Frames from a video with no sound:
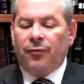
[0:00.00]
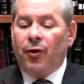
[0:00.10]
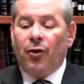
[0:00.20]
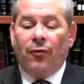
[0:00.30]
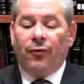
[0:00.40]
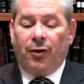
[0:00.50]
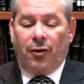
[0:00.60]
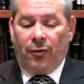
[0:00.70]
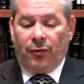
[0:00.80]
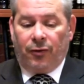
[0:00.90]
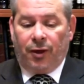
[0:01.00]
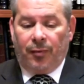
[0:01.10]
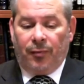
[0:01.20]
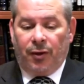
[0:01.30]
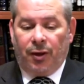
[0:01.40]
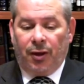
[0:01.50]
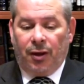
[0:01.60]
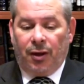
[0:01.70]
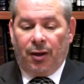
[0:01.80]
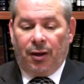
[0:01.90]
of the lofty concept
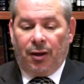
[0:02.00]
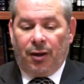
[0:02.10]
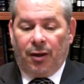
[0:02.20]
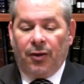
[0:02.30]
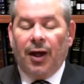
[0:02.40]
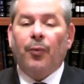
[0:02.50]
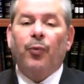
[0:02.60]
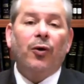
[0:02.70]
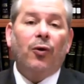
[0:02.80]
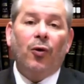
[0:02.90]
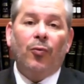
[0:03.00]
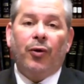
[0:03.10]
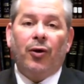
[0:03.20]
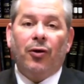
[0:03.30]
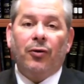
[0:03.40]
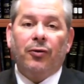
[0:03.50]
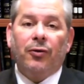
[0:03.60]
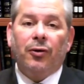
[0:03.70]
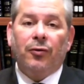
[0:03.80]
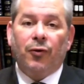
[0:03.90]
that we are all part
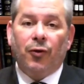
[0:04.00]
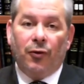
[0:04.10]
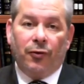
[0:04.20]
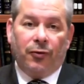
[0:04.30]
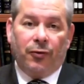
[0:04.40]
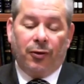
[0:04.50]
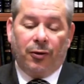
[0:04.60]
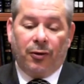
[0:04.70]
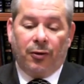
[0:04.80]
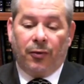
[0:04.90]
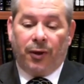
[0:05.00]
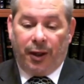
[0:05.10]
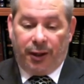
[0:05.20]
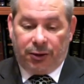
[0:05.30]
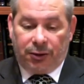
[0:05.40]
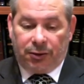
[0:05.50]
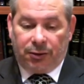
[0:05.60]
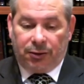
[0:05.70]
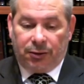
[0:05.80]
of God's creation,